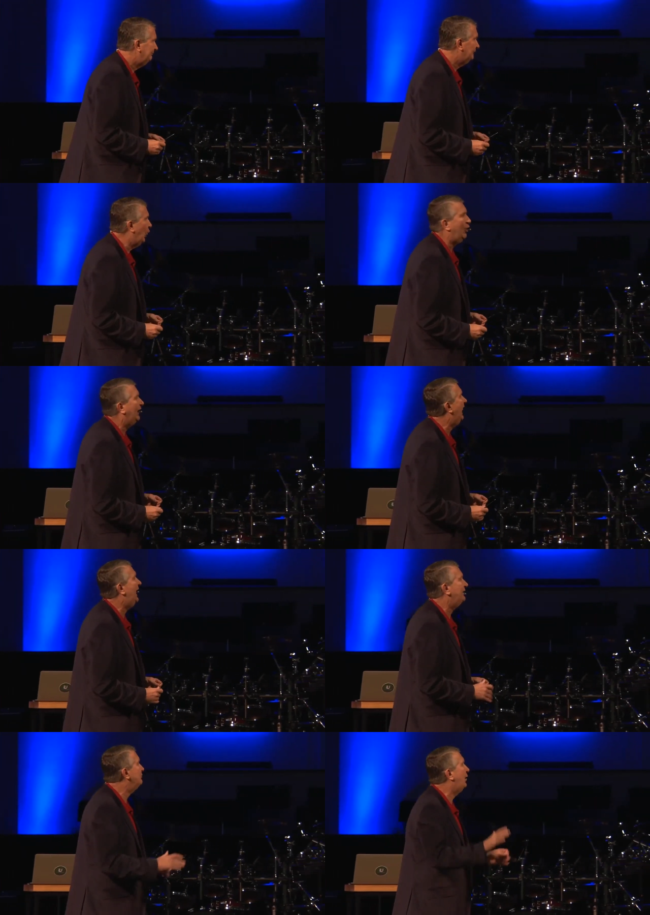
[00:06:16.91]
called
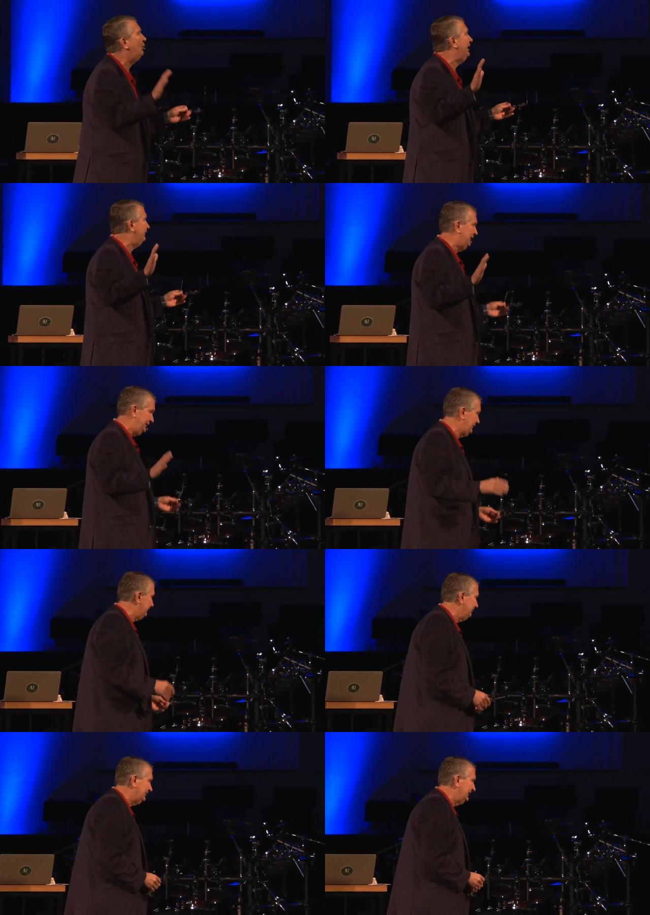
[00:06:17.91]
God as my witness.
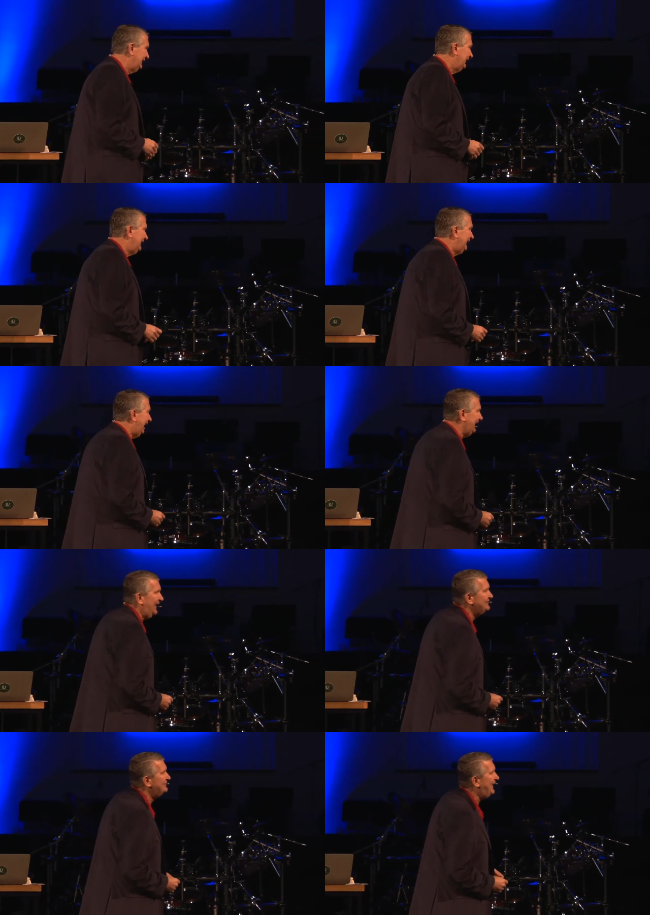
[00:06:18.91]
And
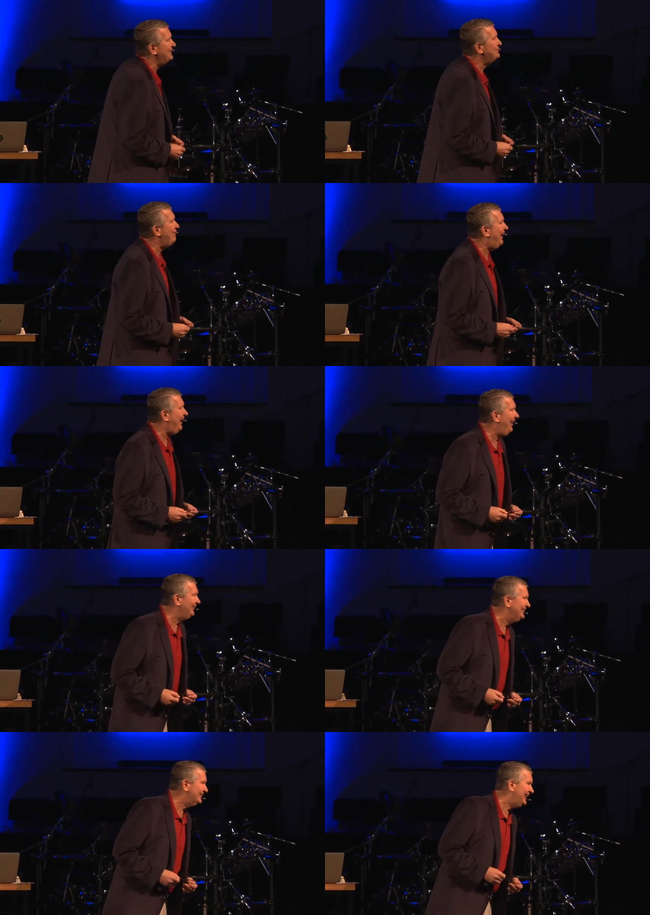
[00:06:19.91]
I just kind of smiled
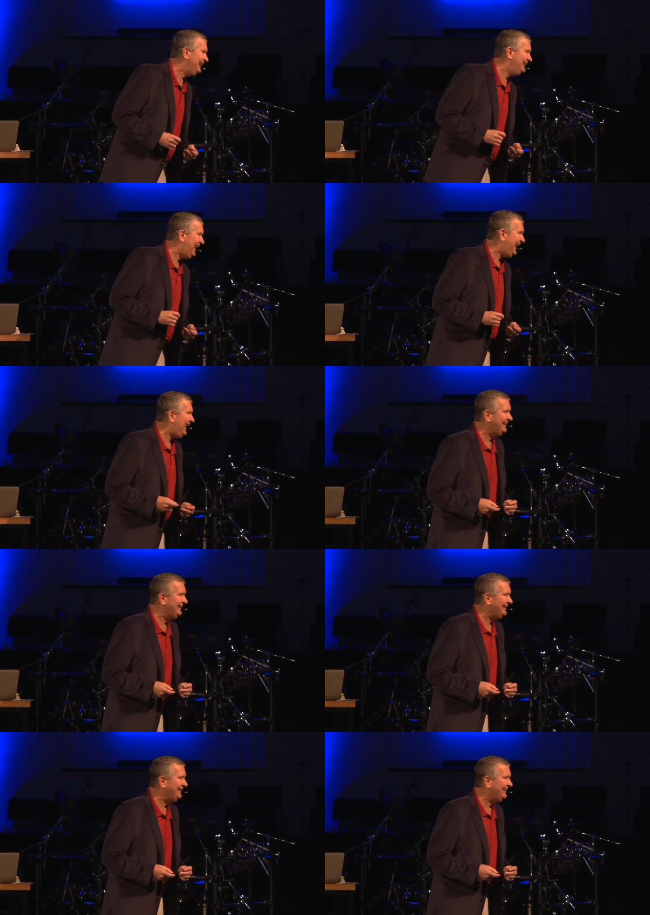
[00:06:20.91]
and said, Yeah, I